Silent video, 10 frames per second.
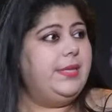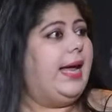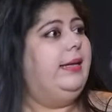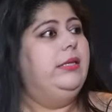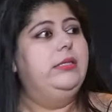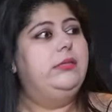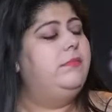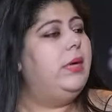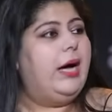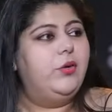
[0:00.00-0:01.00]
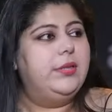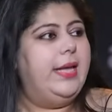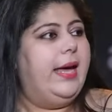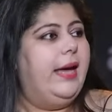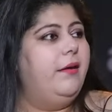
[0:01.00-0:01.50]
talent out
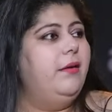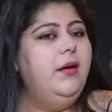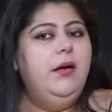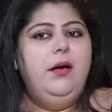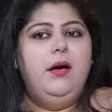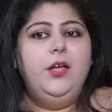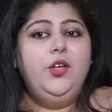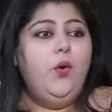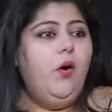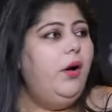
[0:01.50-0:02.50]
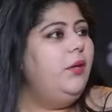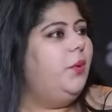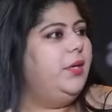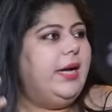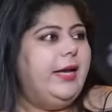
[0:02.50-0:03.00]
there. Uh, you all
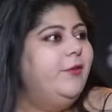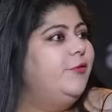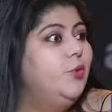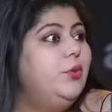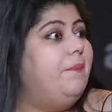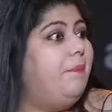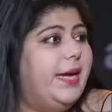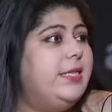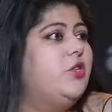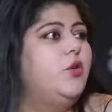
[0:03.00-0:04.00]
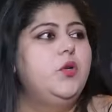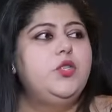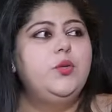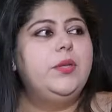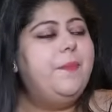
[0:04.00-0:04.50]
want to kind of do the best roles,
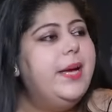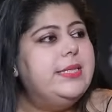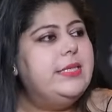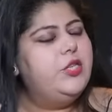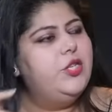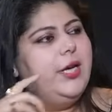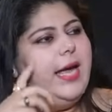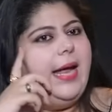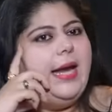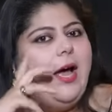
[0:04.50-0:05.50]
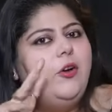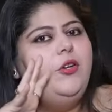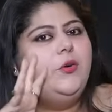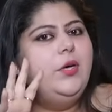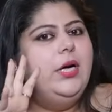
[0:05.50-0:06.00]
do the best that you can. How do
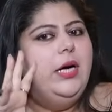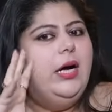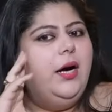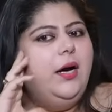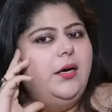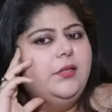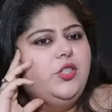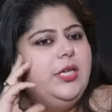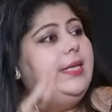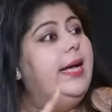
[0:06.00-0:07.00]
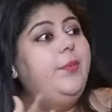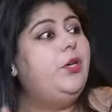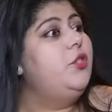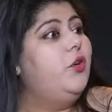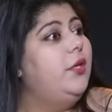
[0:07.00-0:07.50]
you uh, treat that?
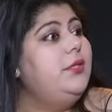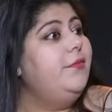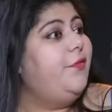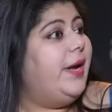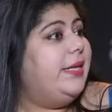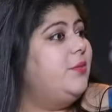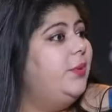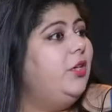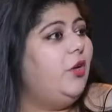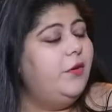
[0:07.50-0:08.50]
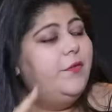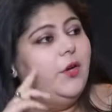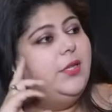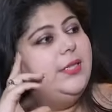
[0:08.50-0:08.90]
Because you're also friends with a lot of your